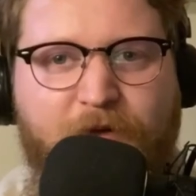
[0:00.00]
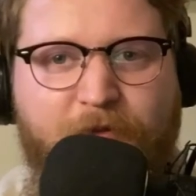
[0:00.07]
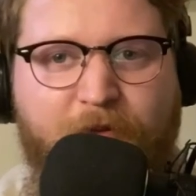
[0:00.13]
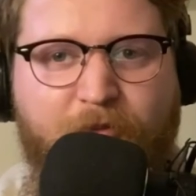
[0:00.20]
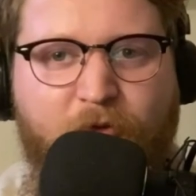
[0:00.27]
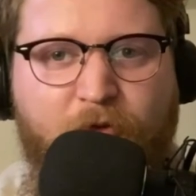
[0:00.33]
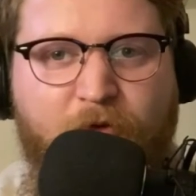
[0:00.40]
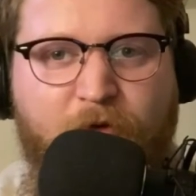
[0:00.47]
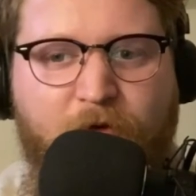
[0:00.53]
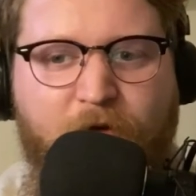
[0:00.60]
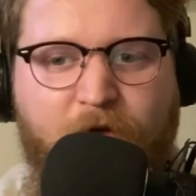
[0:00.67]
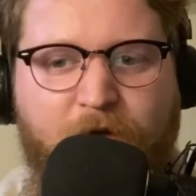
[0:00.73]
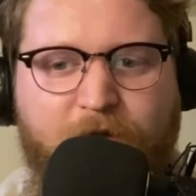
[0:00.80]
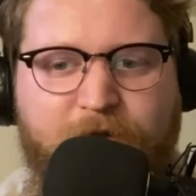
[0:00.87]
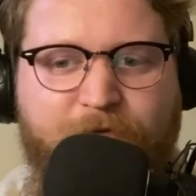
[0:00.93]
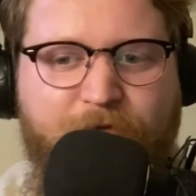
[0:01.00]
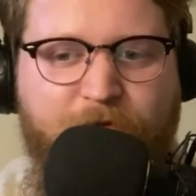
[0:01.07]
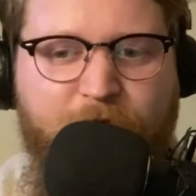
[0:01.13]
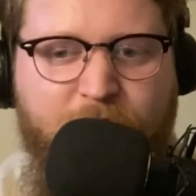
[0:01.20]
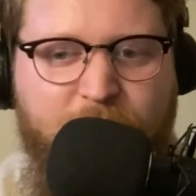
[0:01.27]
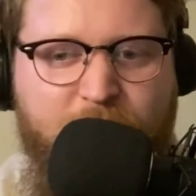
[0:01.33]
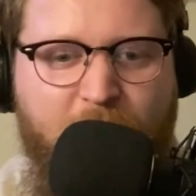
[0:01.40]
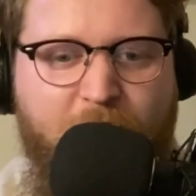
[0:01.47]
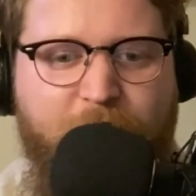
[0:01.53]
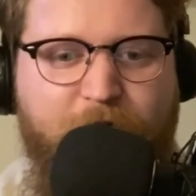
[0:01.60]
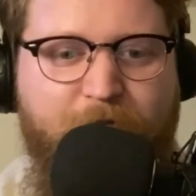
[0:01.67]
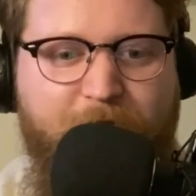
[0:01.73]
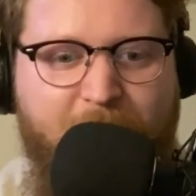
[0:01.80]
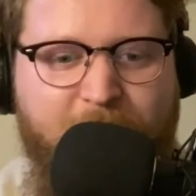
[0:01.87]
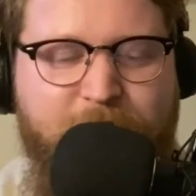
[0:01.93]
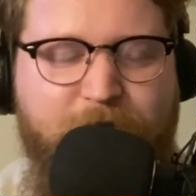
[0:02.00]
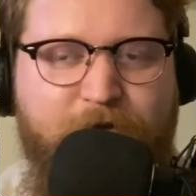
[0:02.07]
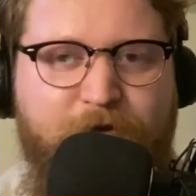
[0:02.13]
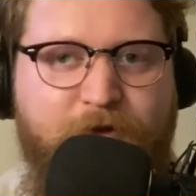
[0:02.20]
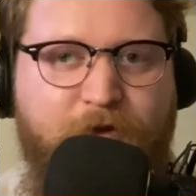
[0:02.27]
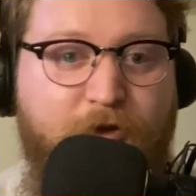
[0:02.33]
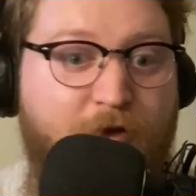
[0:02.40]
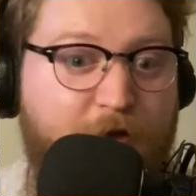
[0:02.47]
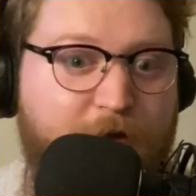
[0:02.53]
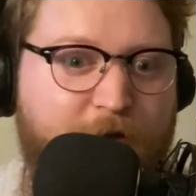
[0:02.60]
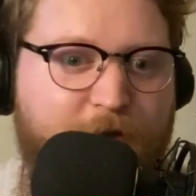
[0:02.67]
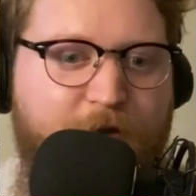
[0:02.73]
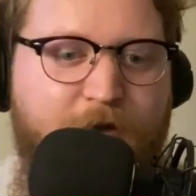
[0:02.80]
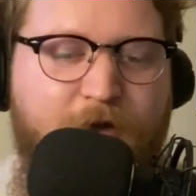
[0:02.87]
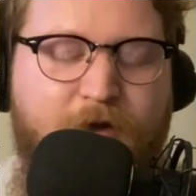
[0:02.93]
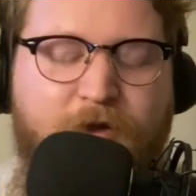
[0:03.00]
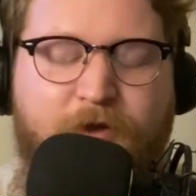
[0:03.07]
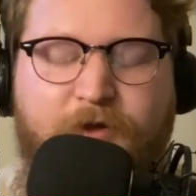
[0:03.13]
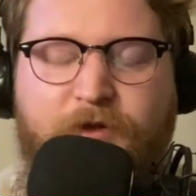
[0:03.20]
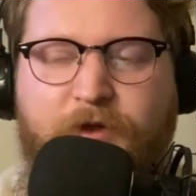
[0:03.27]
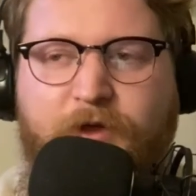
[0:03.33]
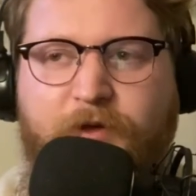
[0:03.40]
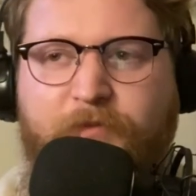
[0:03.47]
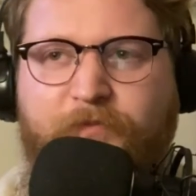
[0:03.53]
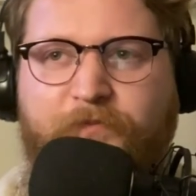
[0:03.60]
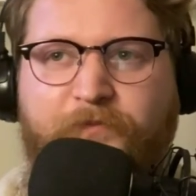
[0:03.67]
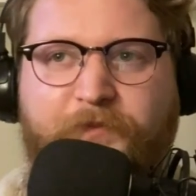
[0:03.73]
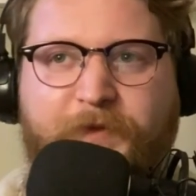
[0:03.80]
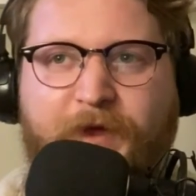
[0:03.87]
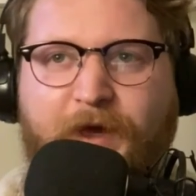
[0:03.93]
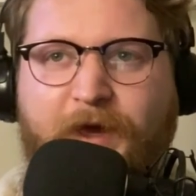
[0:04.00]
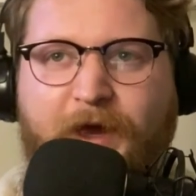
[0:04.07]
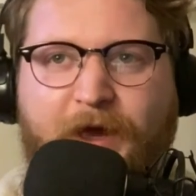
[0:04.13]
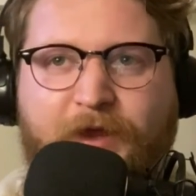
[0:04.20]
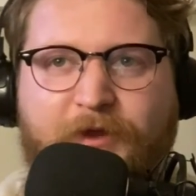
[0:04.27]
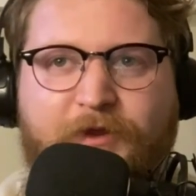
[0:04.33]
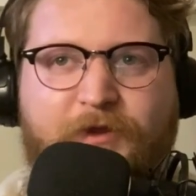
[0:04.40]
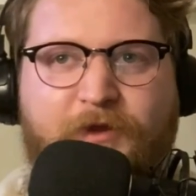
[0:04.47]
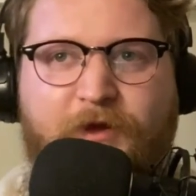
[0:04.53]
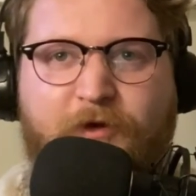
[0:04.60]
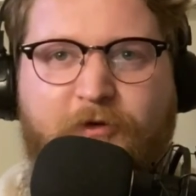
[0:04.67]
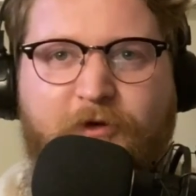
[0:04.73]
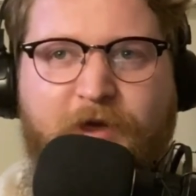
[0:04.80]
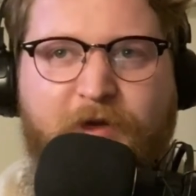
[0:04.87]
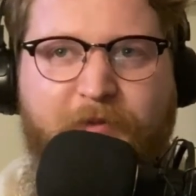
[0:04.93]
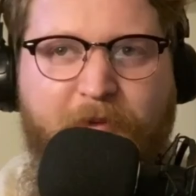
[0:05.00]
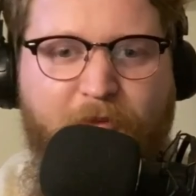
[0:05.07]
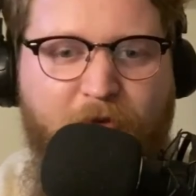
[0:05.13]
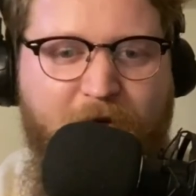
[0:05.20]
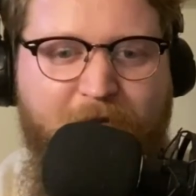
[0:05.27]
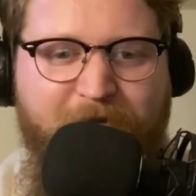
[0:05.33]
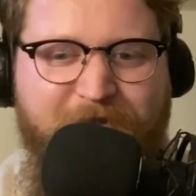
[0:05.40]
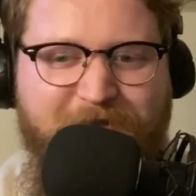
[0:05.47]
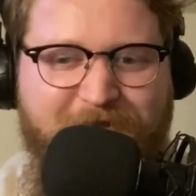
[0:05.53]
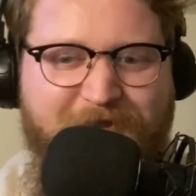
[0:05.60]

bit more like different styles and patterns and colors. Hats are a little bit more limited.